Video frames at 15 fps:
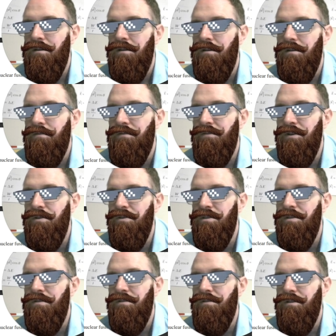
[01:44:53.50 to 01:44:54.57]

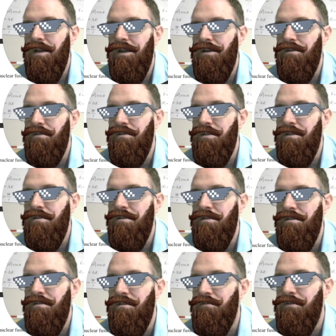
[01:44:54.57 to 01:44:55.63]
Fusion energy
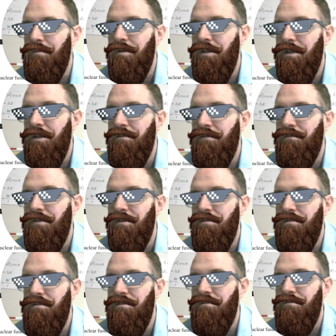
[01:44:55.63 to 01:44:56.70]
is in the form of heat. Fission
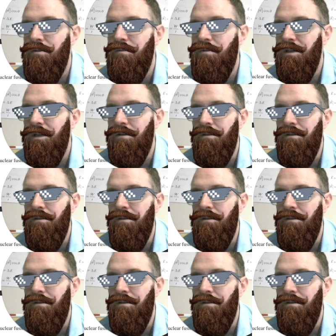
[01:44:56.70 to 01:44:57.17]
is in the form of gamma.